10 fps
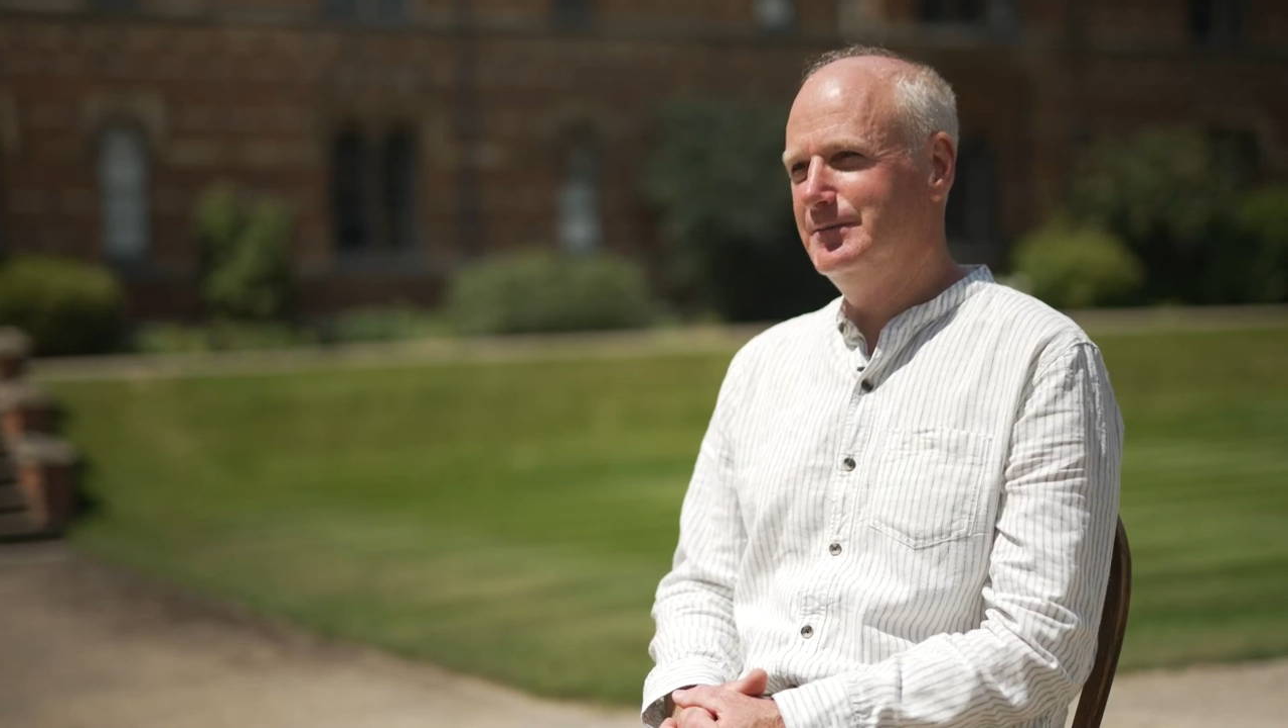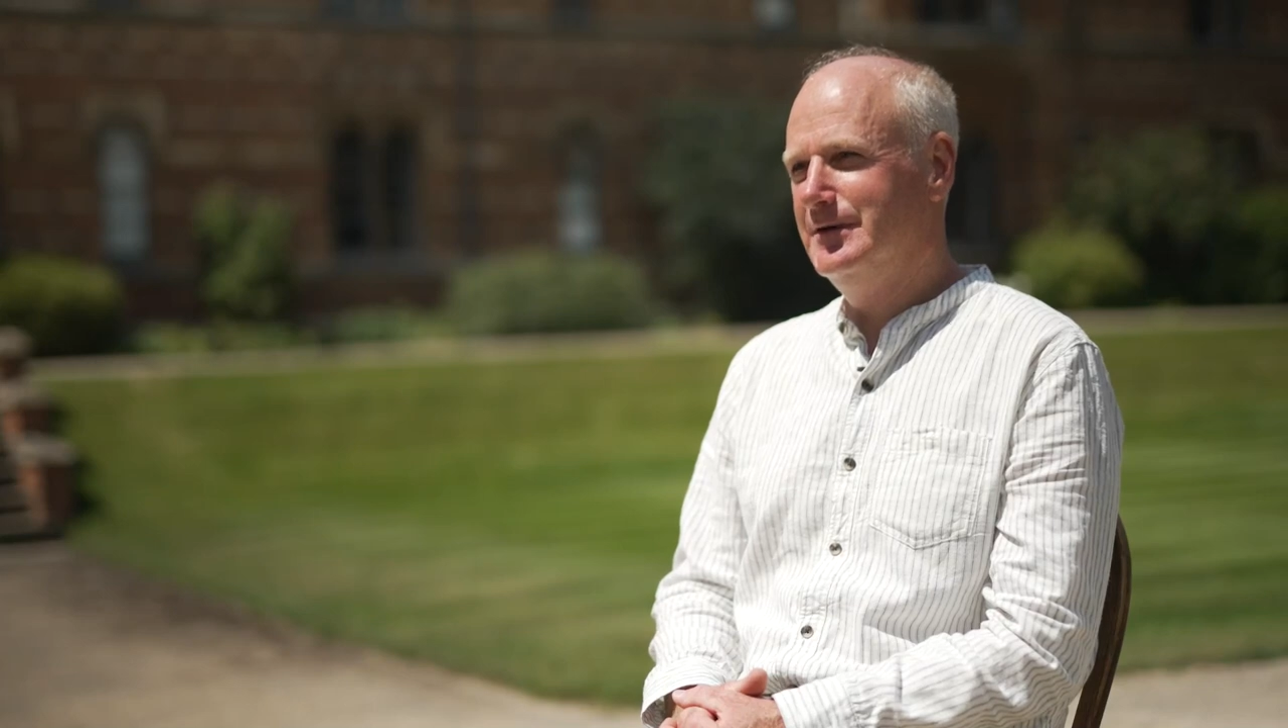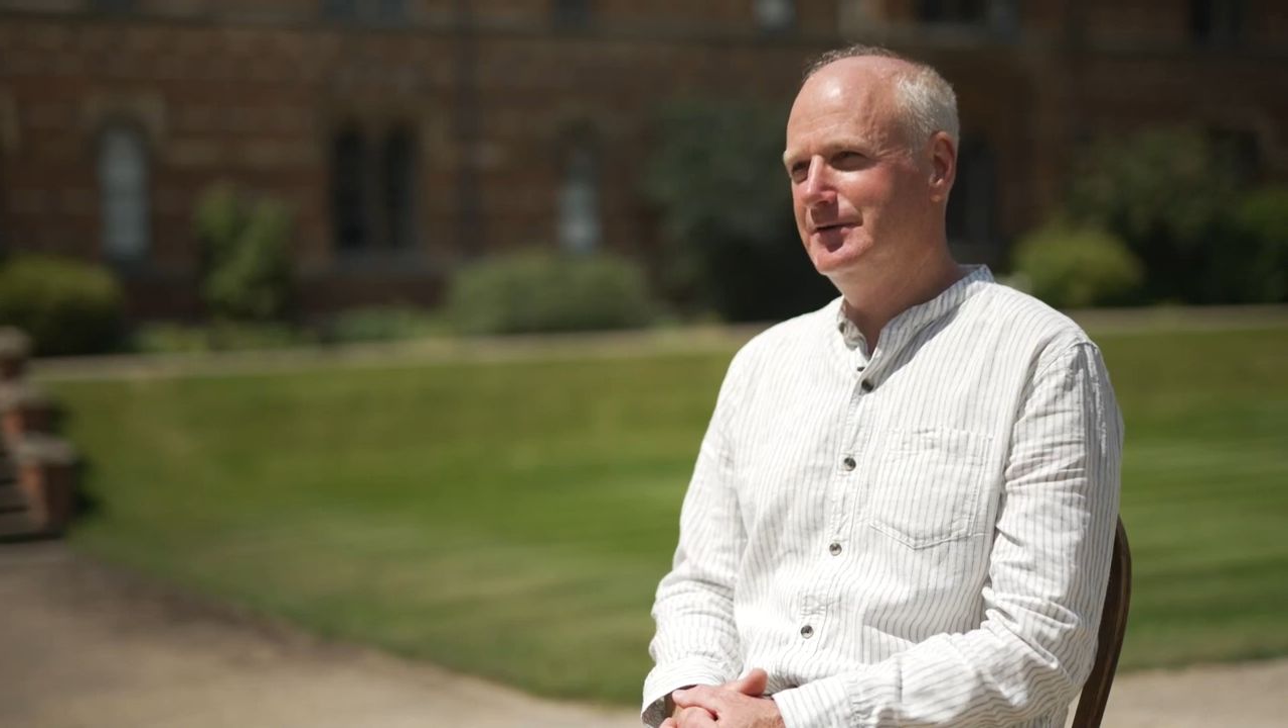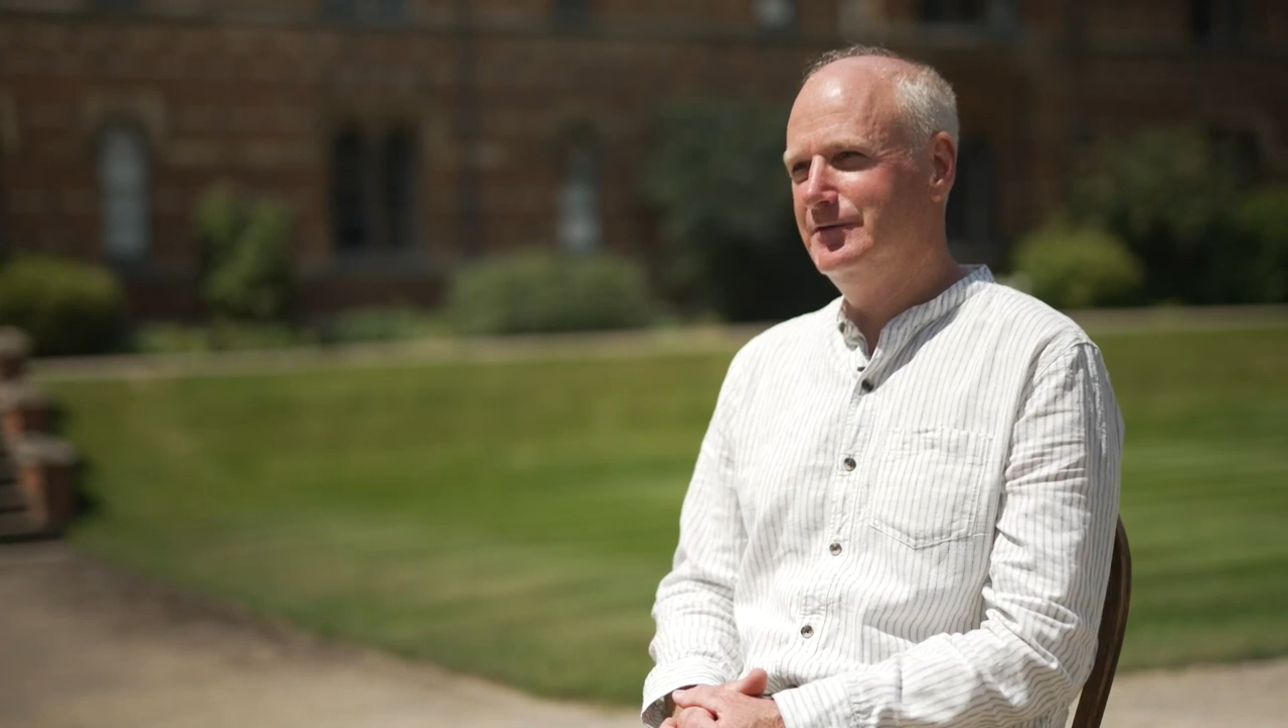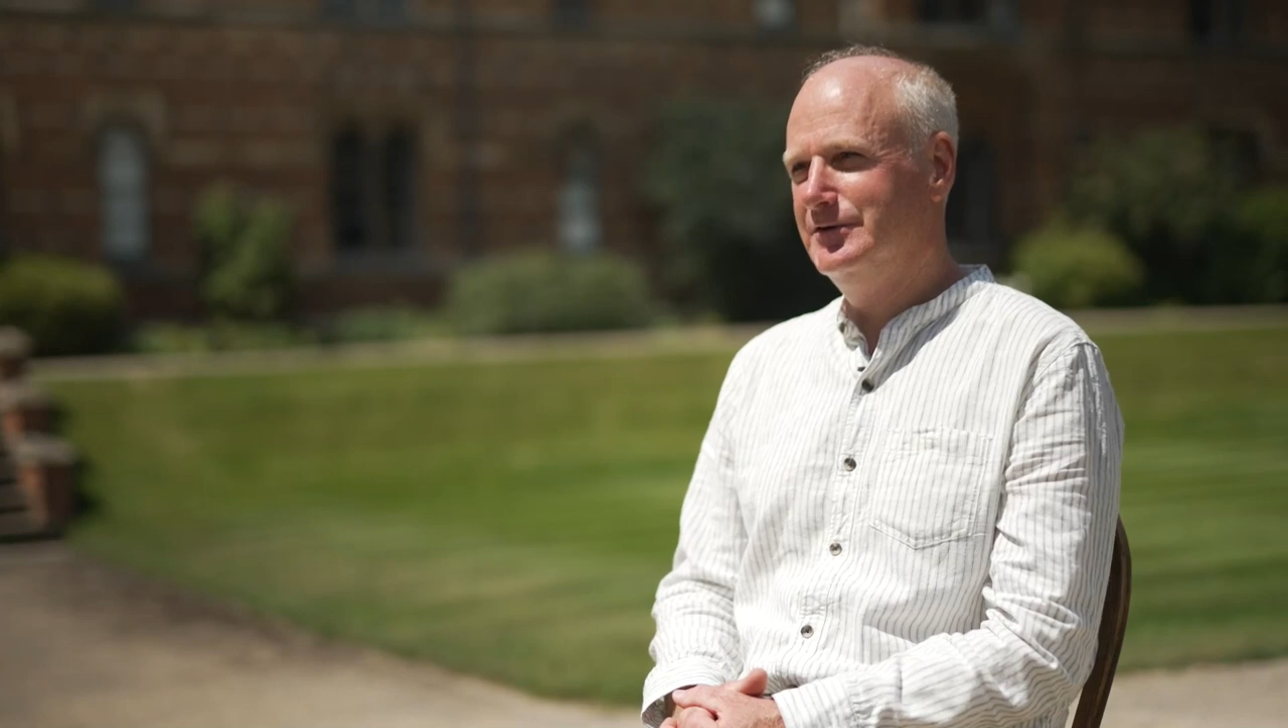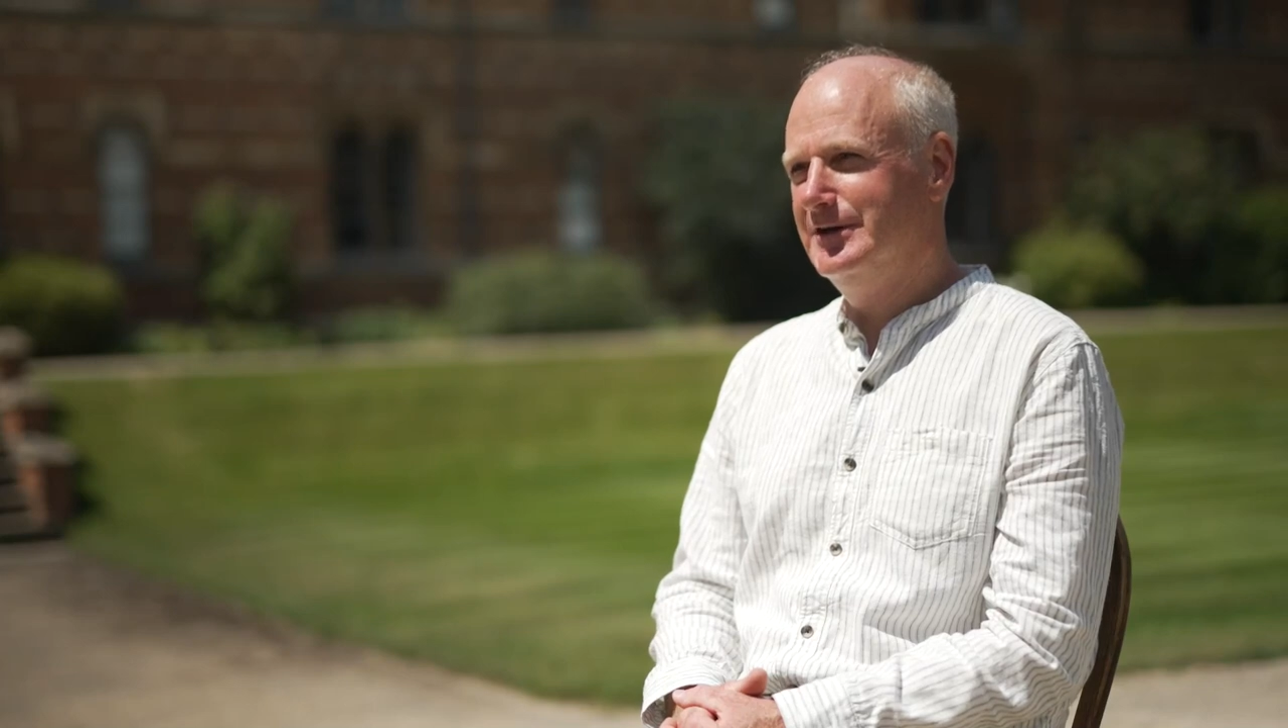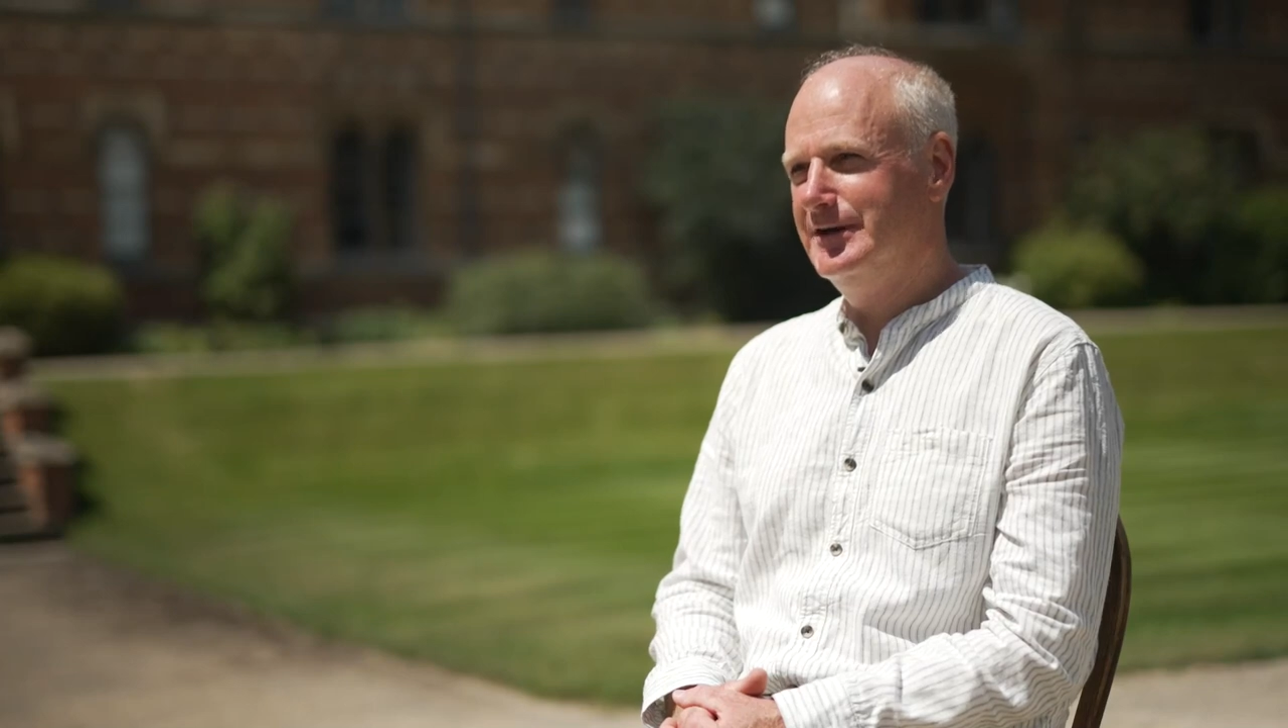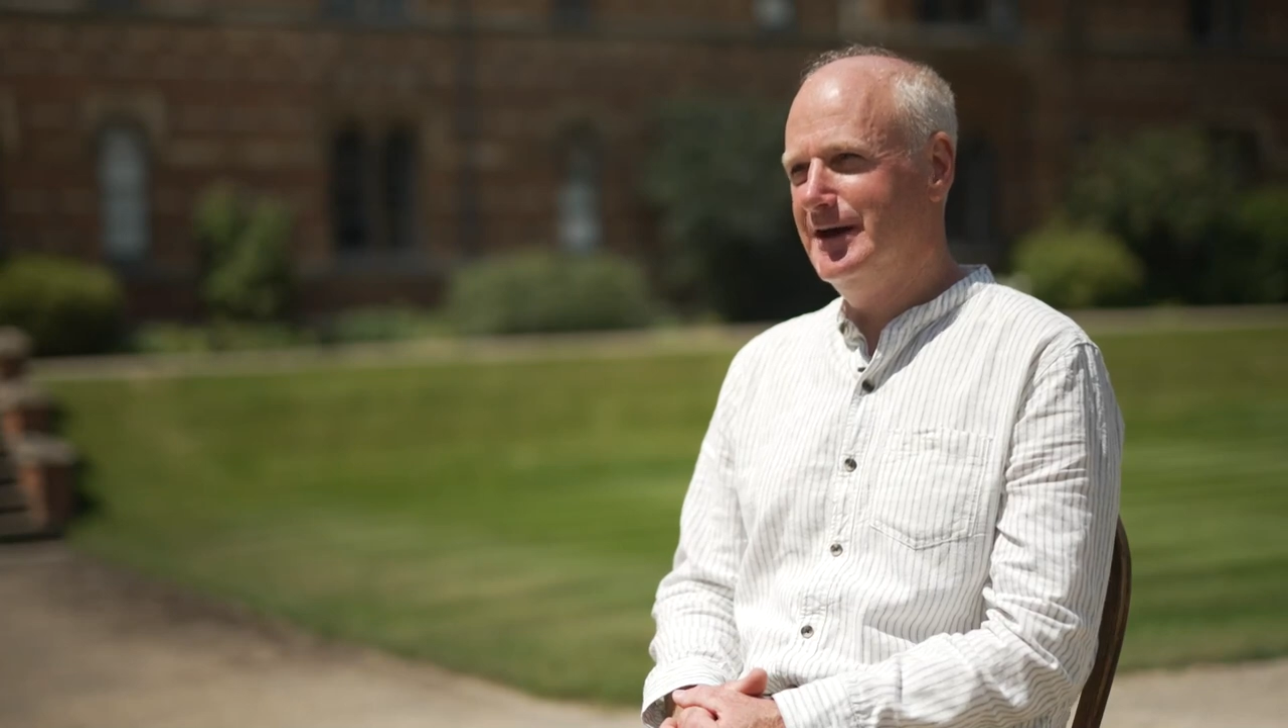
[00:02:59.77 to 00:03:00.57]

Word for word: individually